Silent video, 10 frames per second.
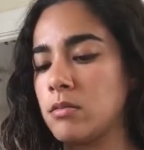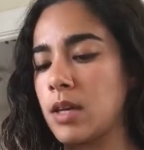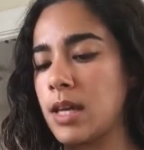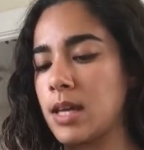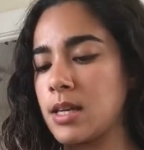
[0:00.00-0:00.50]

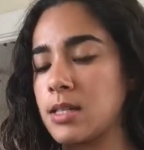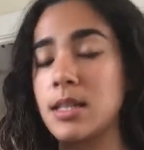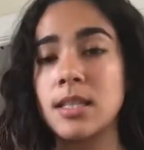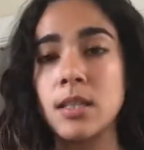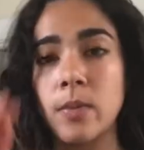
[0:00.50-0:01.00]
And
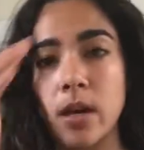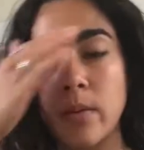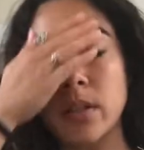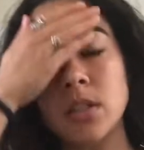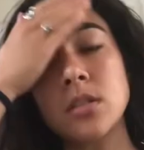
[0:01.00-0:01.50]
this is why
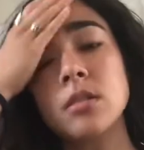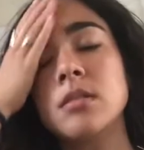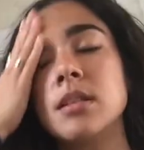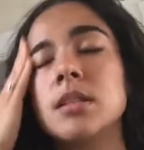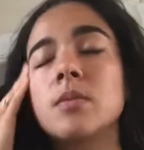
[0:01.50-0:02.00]

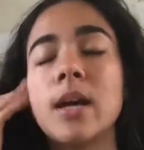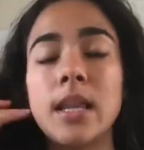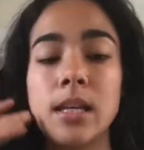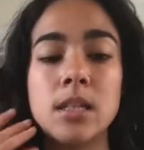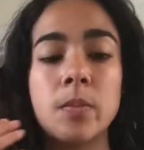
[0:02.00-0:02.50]
I
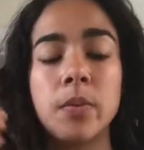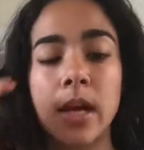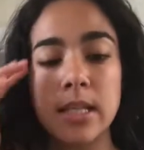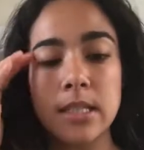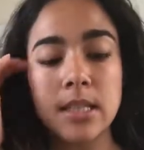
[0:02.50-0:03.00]
like to
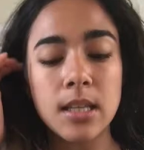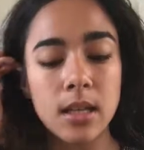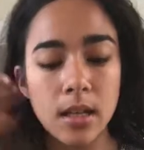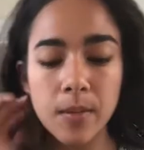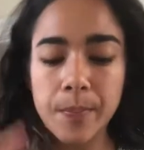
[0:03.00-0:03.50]
press
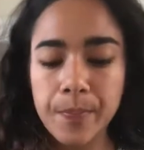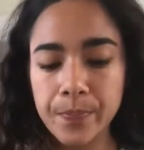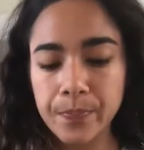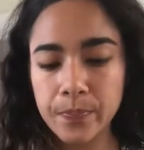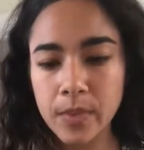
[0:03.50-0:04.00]
the
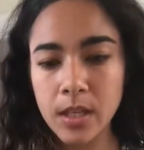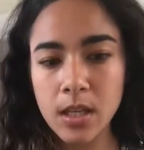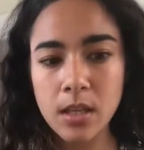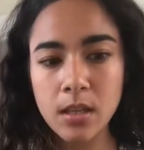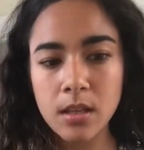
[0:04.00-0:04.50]

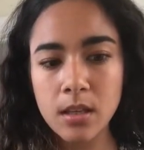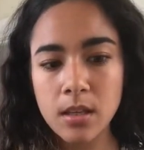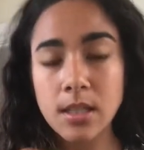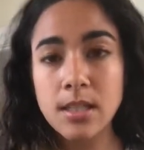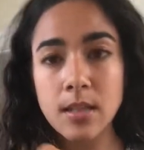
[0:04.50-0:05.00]

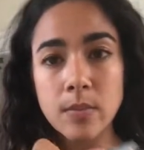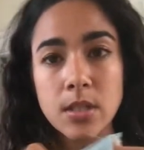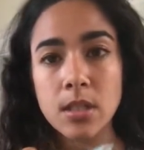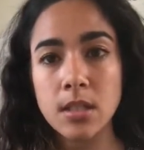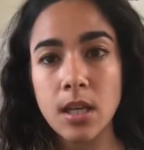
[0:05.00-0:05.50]
seams
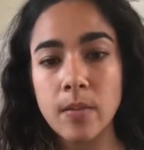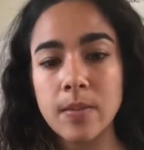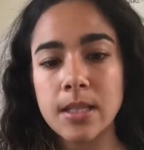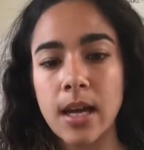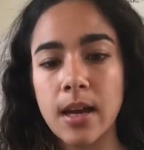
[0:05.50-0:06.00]
to the same
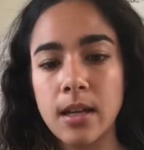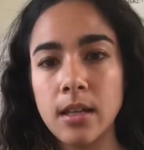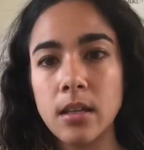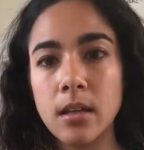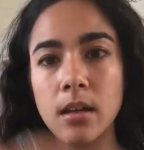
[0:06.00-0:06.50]

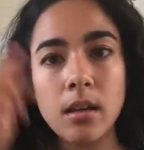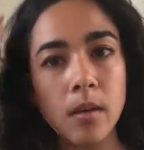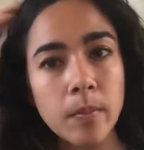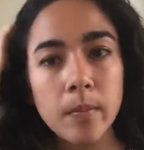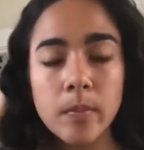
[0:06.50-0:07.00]
side,
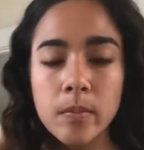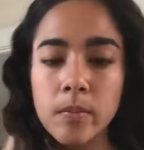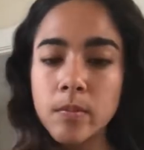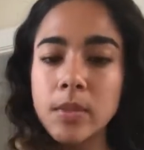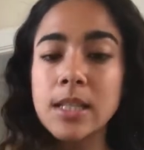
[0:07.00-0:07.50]

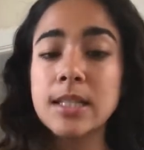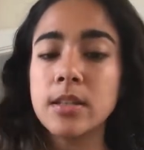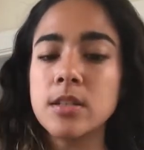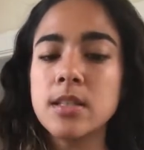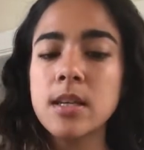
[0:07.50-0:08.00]
that
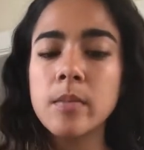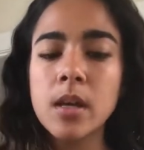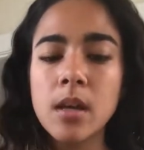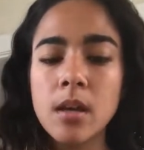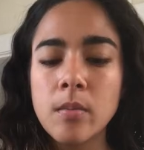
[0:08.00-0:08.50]
center
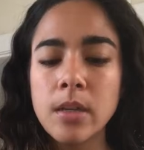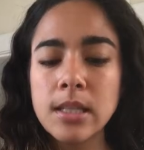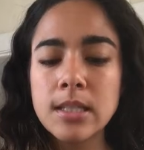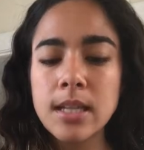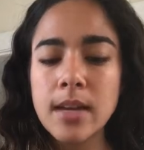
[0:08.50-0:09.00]
seam,
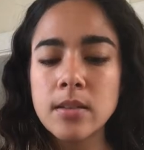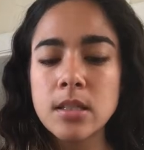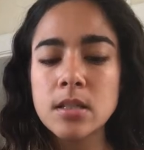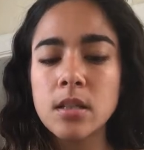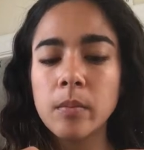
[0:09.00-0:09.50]
because now
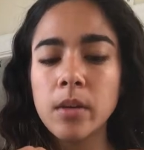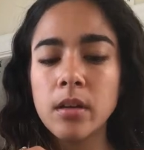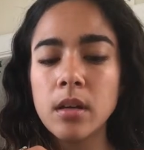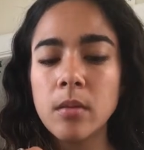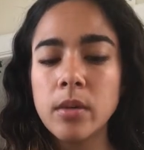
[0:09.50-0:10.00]
since they're
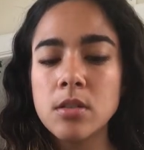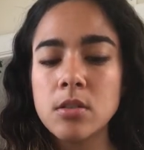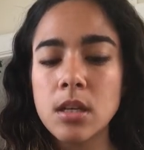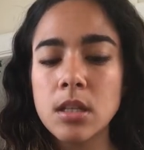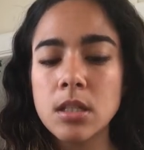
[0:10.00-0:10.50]
mirror
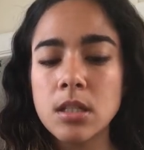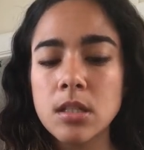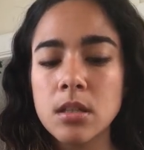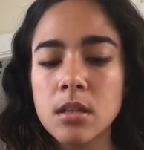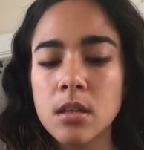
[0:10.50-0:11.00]
images,